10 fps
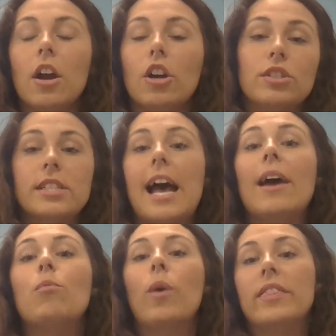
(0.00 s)
or
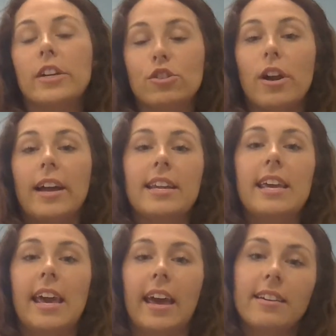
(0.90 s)
decide what they're trying to
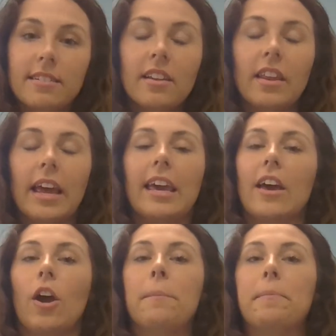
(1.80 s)
get. Like,
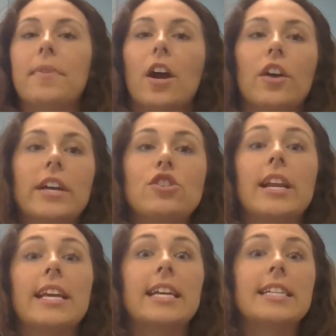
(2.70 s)
are they
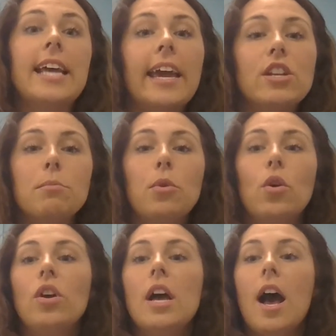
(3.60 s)
trying to get a
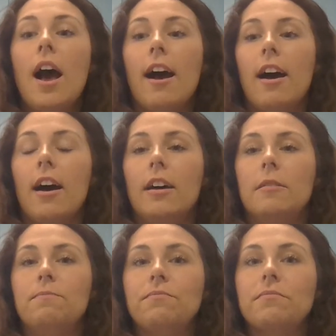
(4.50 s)
tangible?
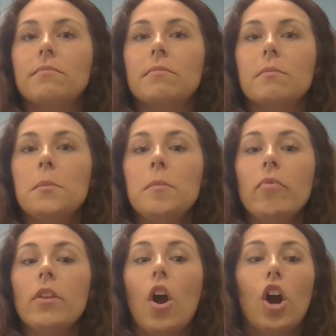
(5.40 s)
Um,
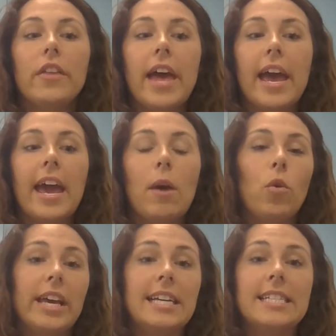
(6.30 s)
are they
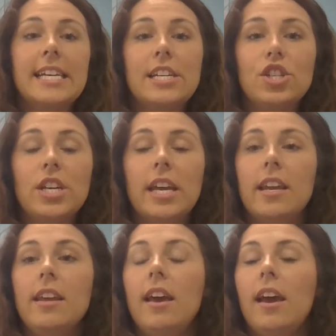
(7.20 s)
wanting
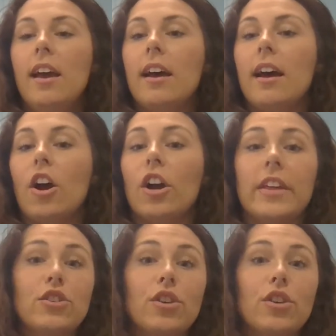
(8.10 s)
attention? Are they